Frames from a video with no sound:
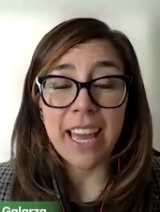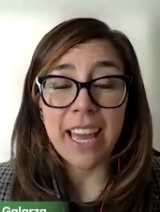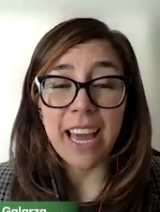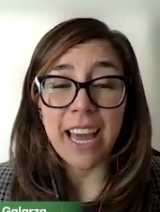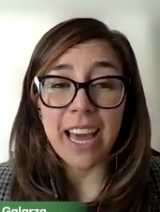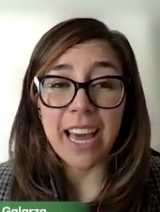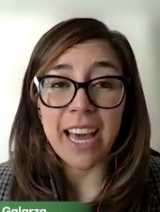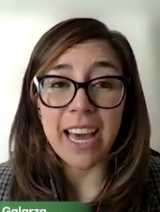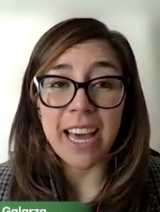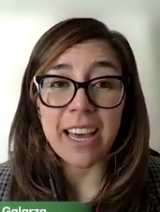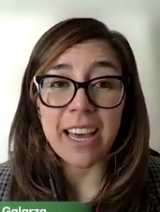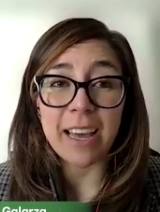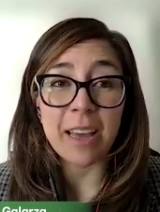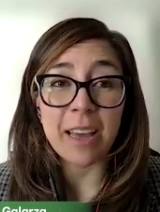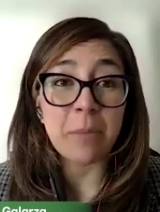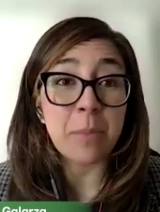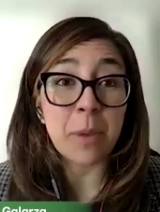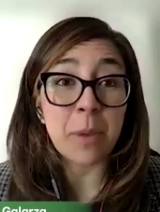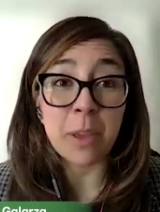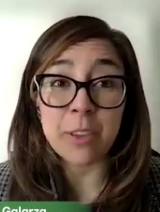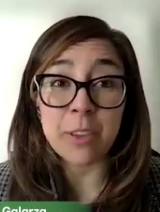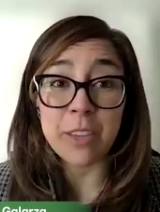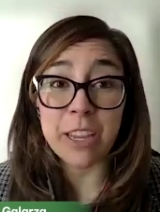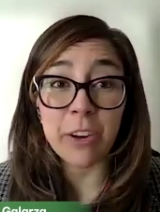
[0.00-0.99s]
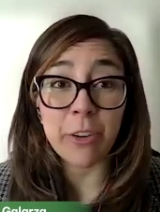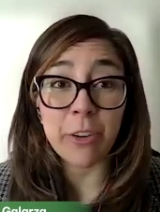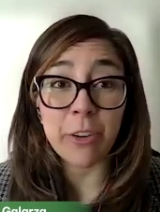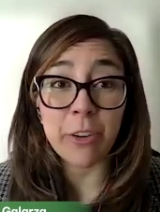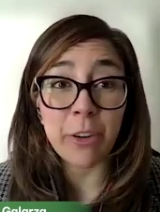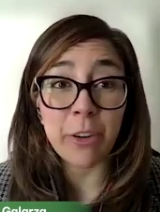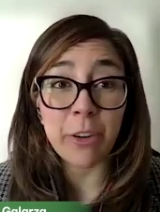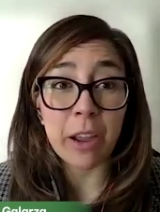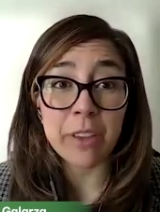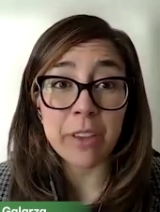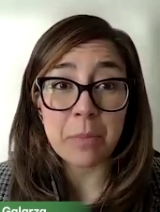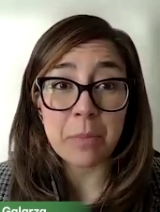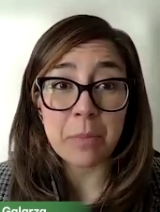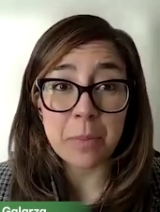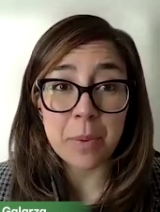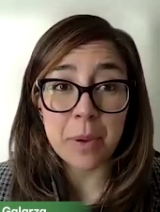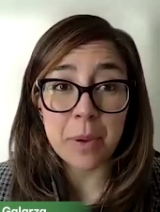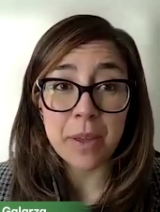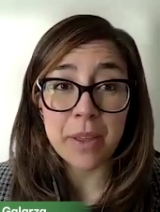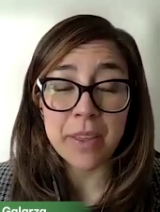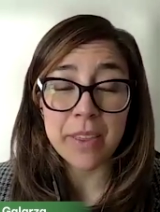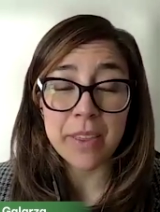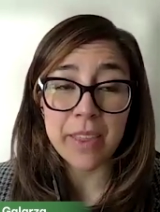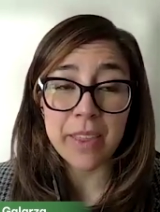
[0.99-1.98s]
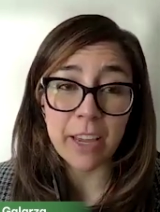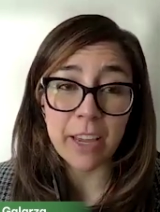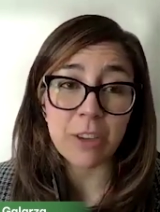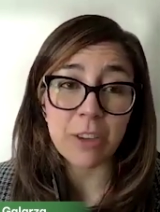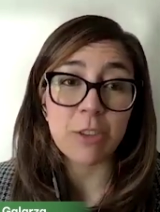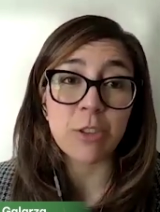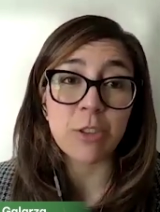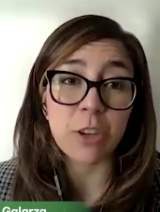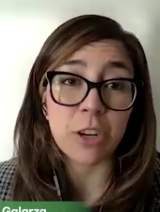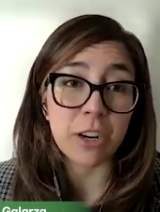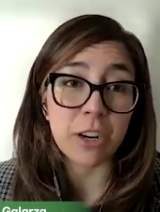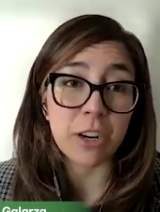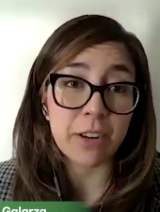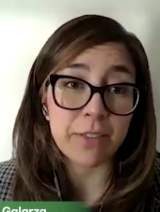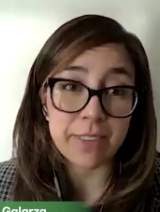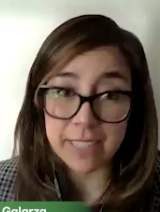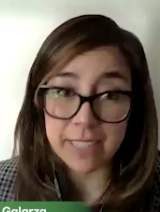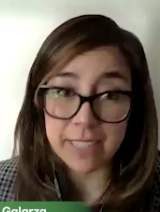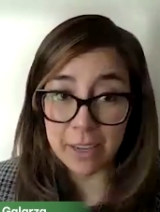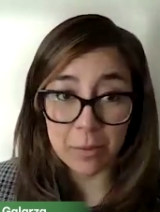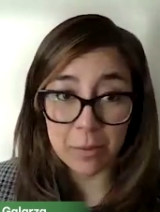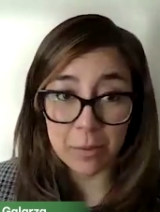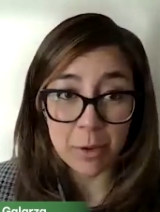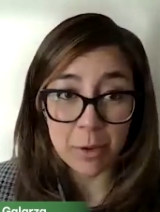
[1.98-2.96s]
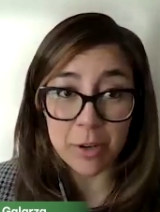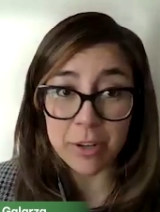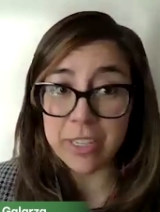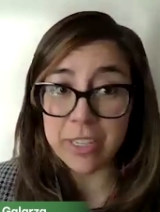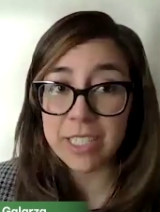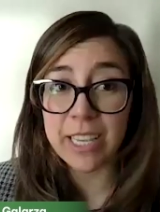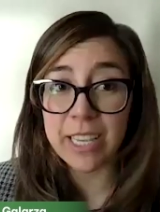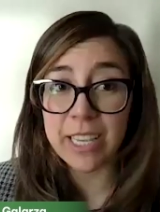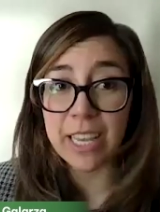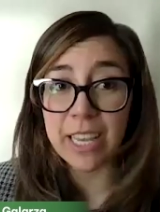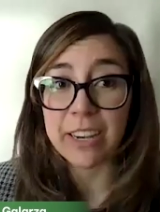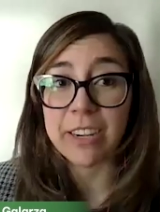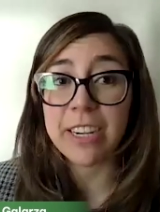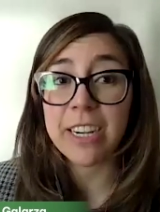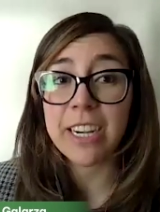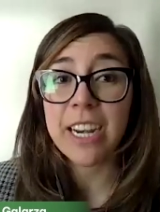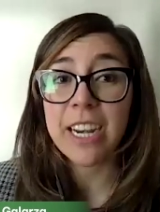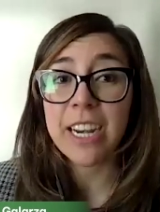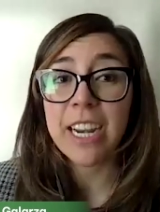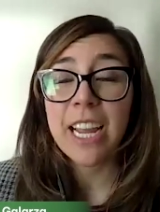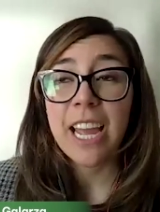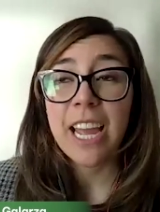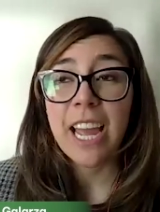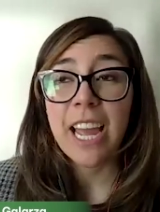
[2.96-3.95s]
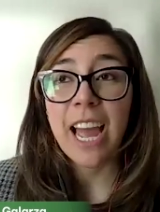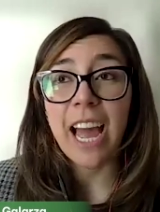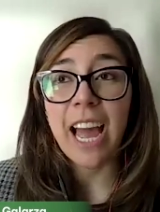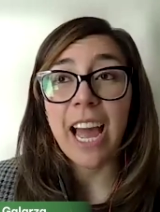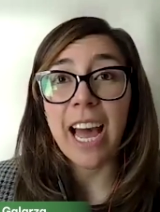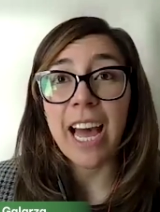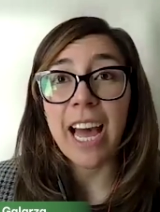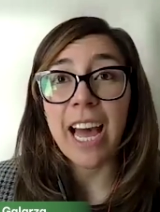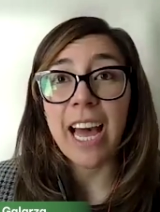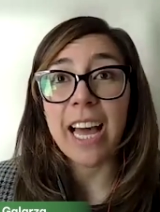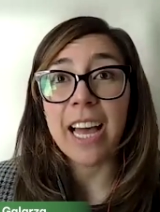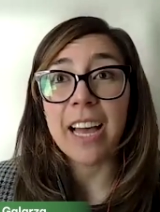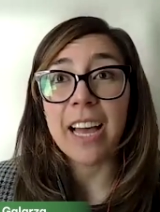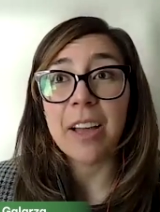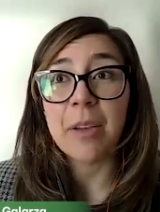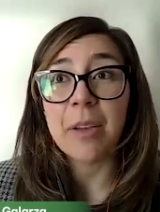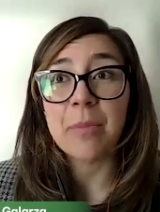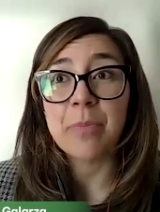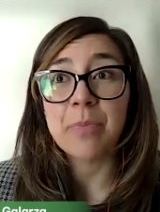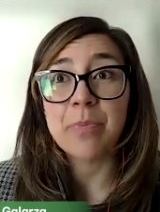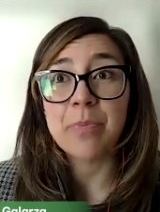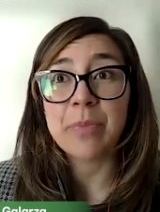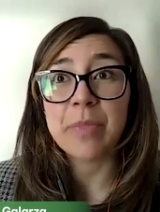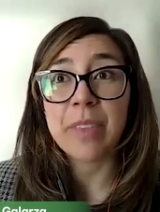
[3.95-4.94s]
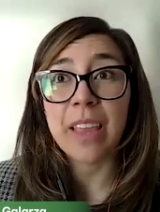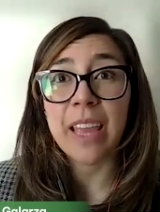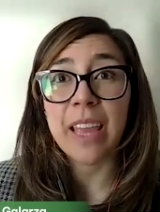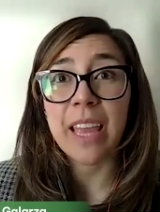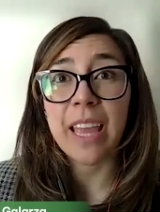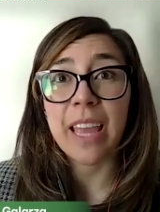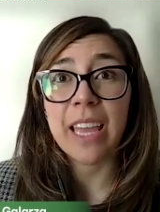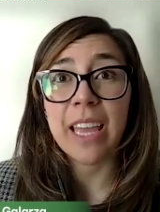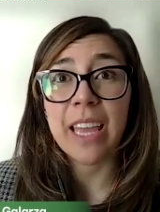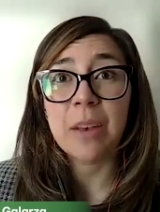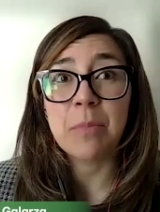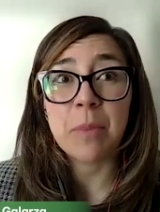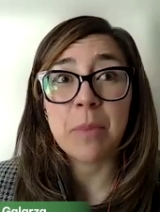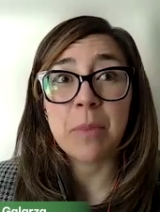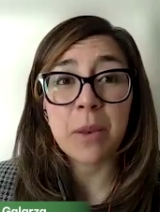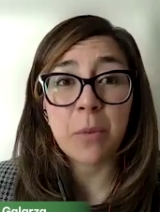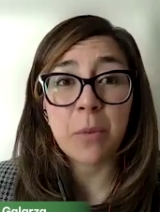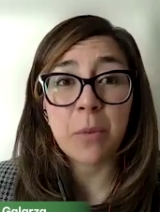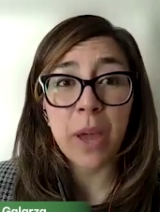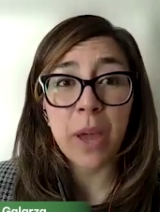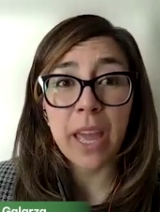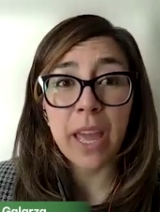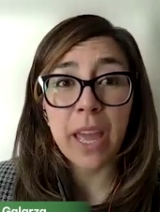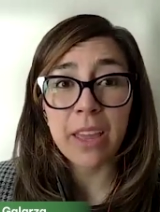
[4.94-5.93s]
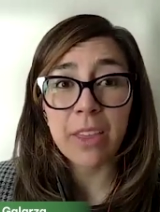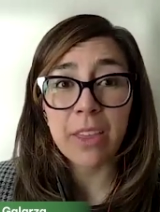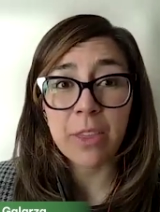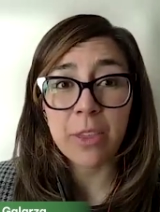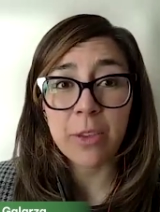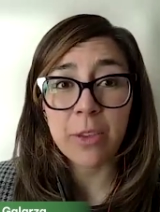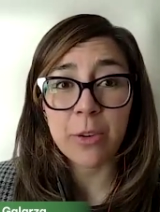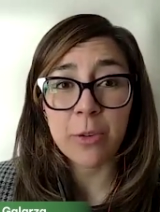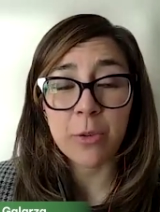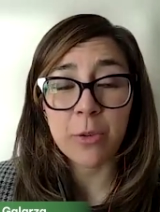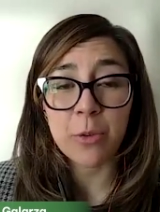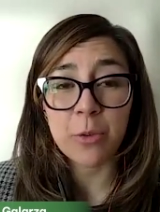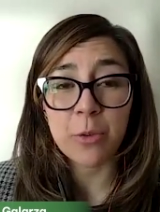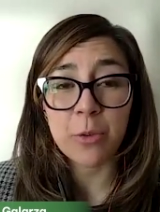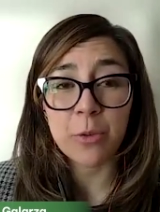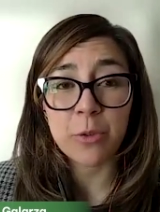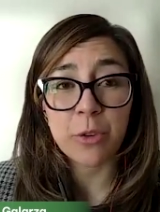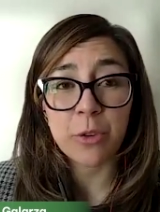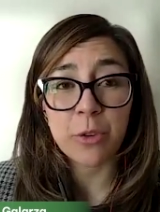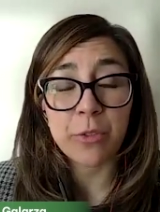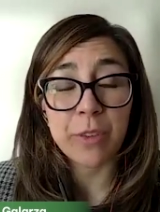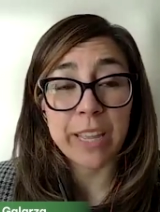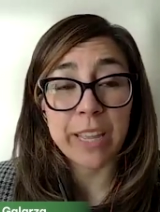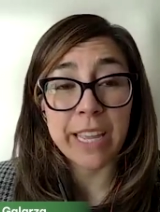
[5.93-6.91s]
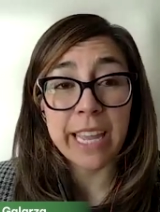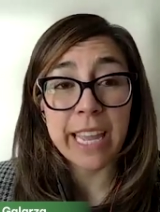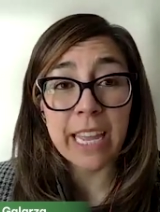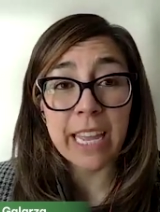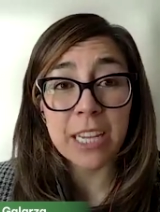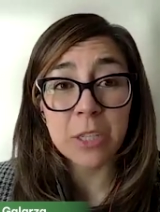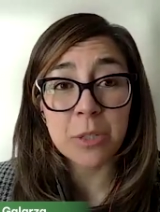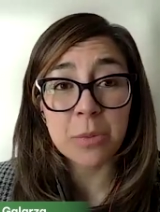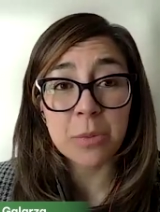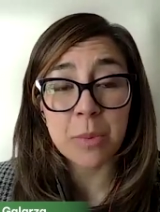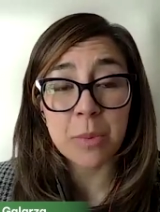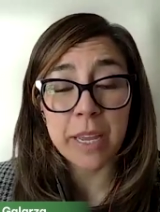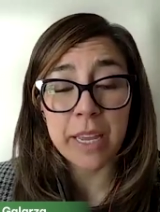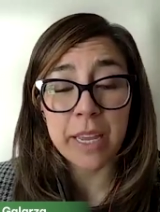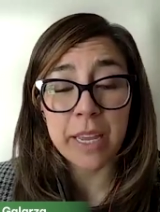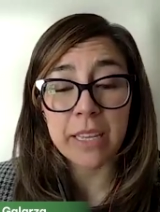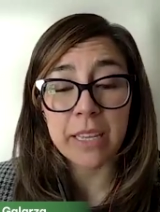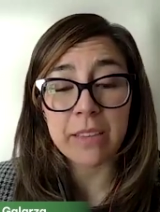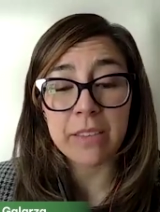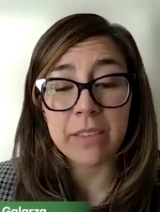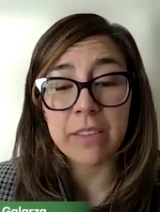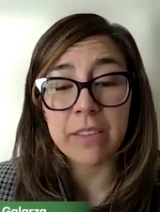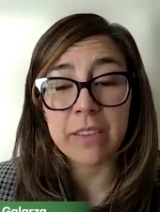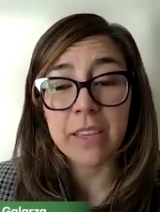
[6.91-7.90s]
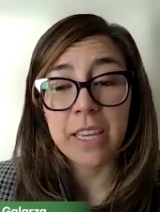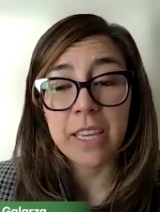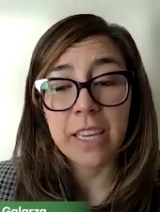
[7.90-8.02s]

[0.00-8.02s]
a building ground up that could serve as a community center um, and midway through sort of engagement,